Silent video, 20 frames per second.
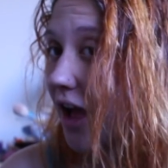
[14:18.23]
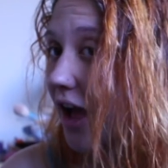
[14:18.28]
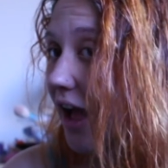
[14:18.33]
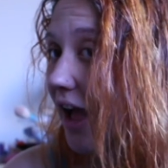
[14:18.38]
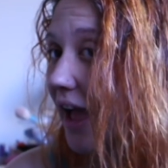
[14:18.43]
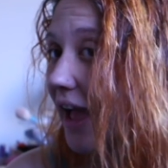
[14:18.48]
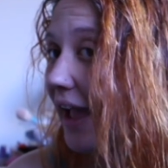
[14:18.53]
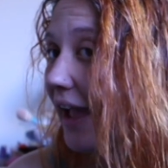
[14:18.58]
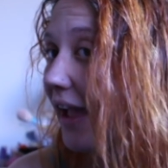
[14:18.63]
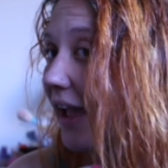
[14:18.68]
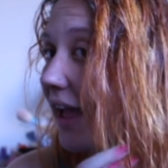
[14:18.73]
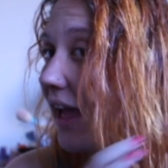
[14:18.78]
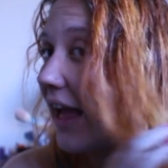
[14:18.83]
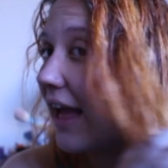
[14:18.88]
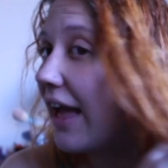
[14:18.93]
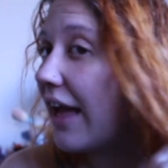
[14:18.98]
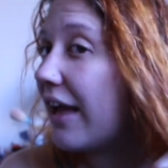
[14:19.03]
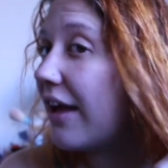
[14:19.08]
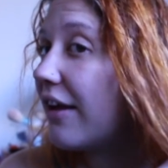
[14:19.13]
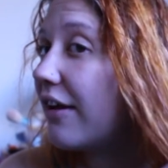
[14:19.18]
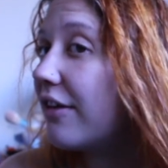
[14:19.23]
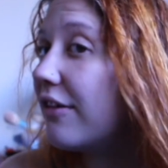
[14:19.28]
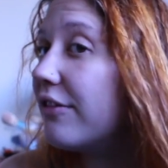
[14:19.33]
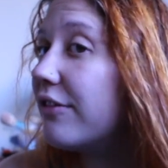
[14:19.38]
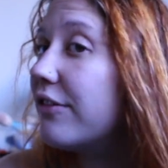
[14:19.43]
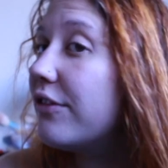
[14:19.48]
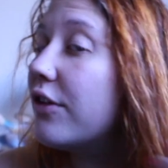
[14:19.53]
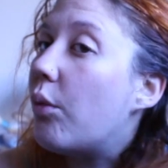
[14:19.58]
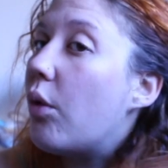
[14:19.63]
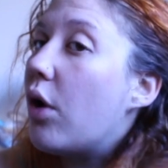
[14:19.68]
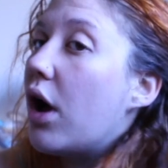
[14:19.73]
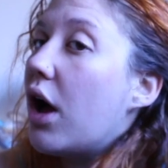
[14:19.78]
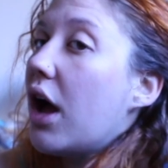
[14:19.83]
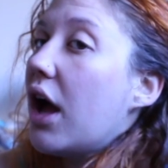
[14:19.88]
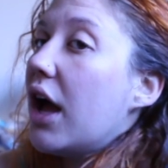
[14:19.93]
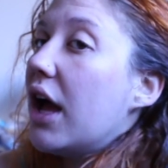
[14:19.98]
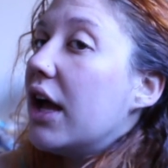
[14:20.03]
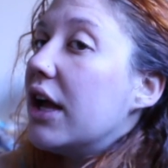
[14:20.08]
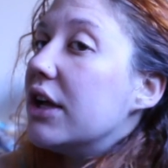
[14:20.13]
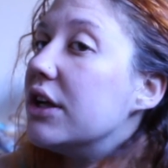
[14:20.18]
I have
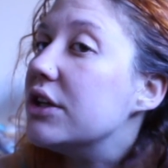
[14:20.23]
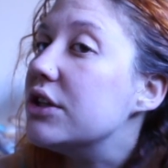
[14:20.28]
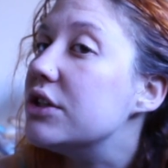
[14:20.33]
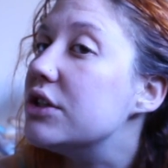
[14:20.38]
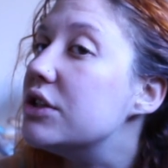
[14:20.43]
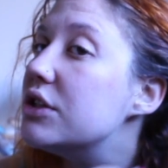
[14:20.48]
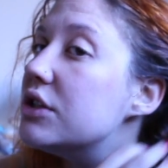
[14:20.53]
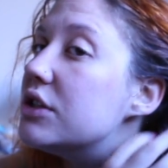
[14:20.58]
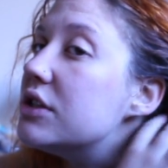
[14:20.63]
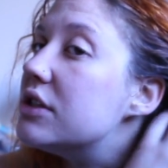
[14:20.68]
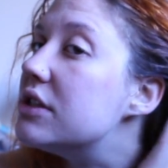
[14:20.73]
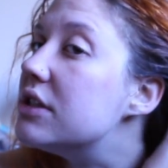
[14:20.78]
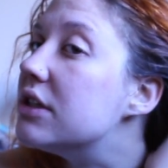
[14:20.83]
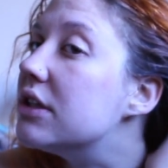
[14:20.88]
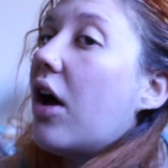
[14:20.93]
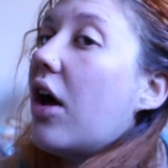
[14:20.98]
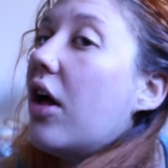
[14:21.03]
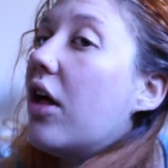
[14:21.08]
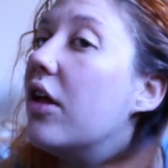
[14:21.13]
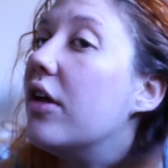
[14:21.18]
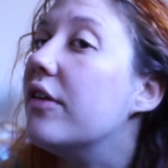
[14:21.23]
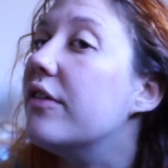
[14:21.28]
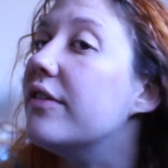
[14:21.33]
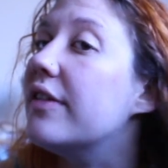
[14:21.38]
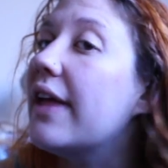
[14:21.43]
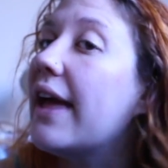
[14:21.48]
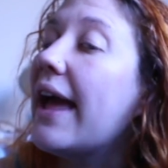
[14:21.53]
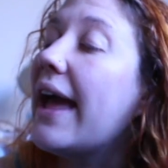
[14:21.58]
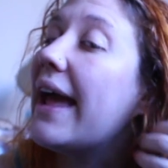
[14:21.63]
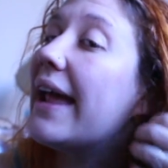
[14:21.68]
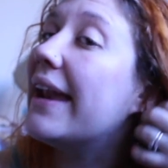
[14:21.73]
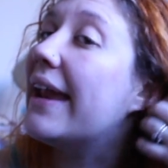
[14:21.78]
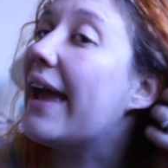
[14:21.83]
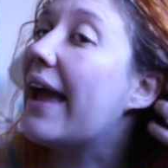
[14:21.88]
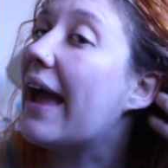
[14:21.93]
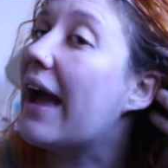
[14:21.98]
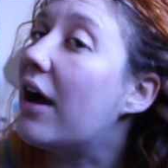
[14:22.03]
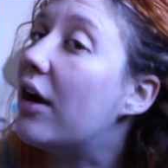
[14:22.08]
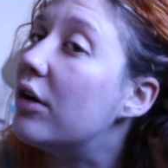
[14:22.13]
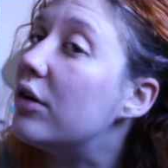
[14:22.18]
washed all of the
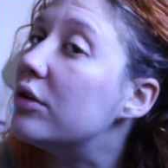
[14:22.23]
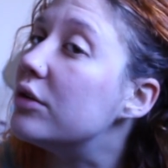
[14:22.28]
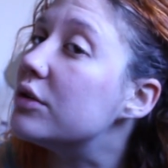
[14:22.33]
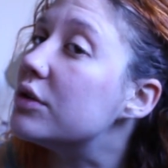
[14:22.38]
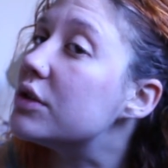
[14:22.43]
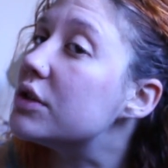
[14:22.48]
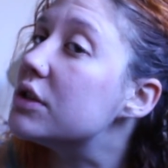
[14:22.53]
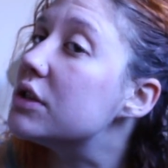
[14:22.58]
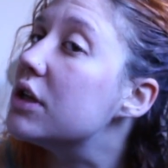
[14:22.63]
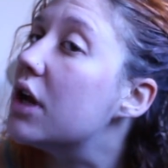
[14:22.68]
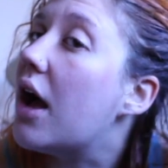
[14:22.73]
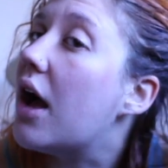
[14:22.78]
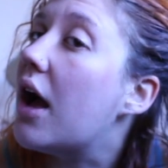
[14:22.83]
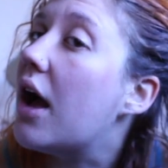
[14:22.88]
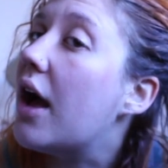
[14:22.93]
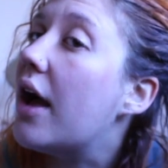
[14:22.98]
henna out.